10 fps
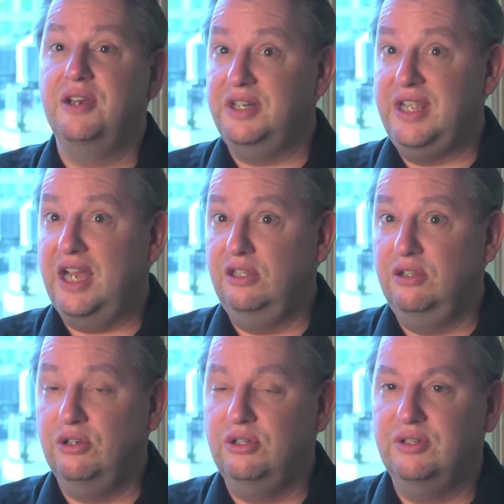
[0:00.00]

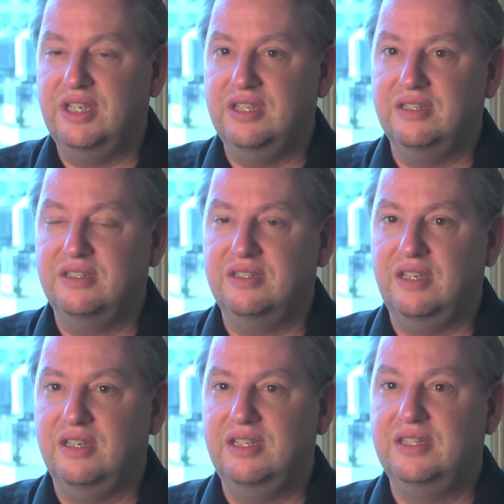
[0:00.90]
Rinaldo is,
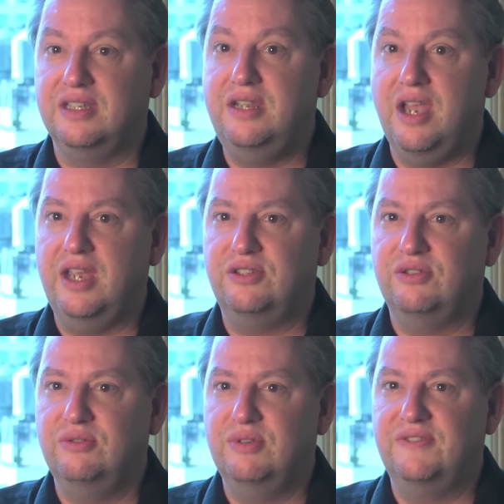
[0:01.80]
uh, is a knight
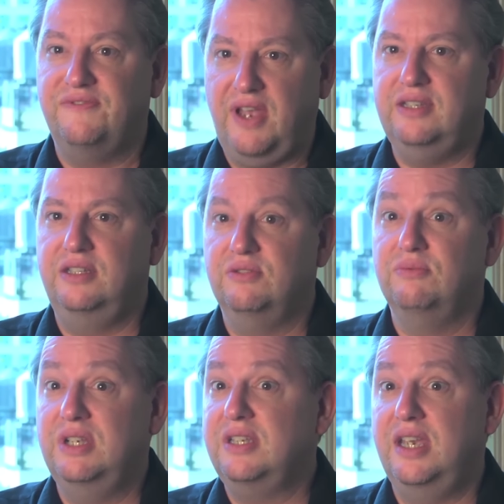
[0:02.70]
who is fighting to
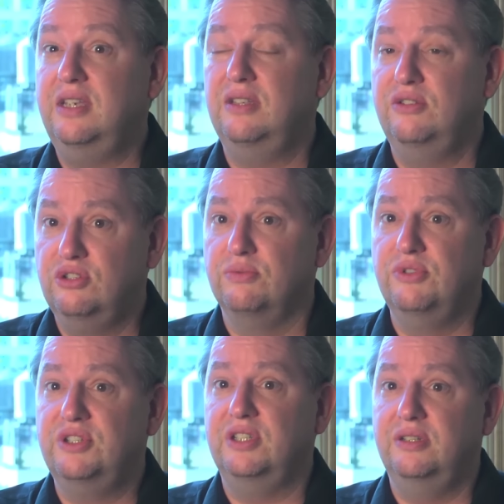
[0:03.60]
retake
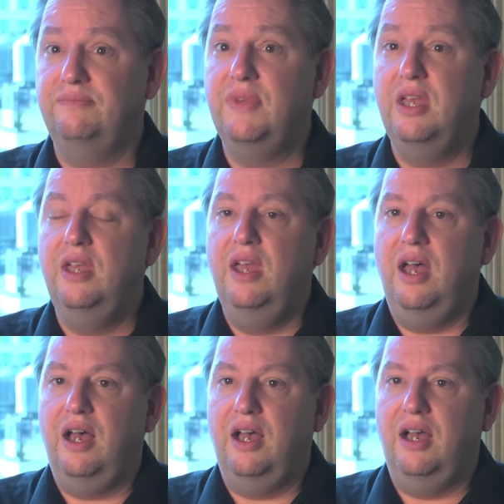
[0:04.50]
Jerusalem,
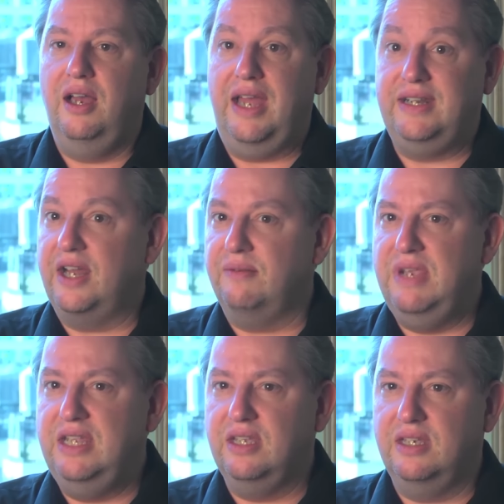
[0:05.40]
uh, and
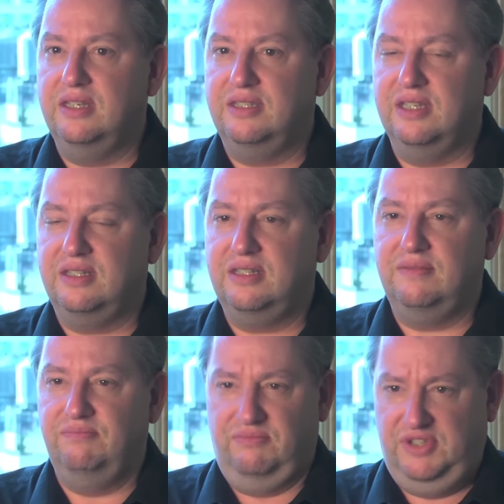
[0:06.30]
Armida is
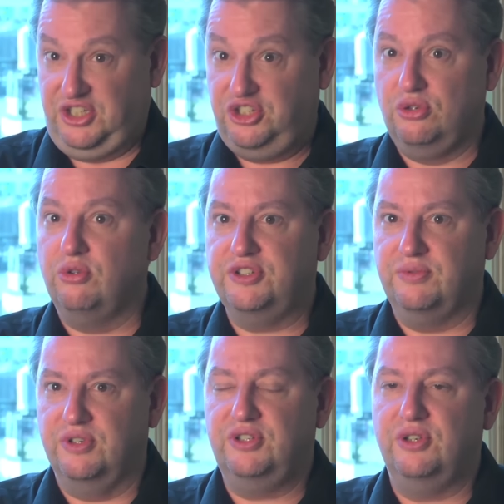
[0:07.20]
this this
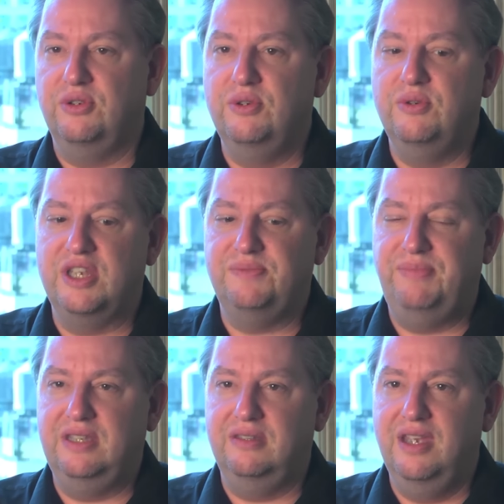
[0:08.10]
sorceress who has
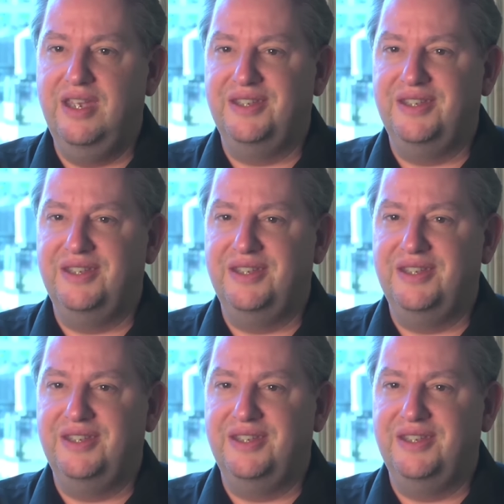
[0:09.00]
been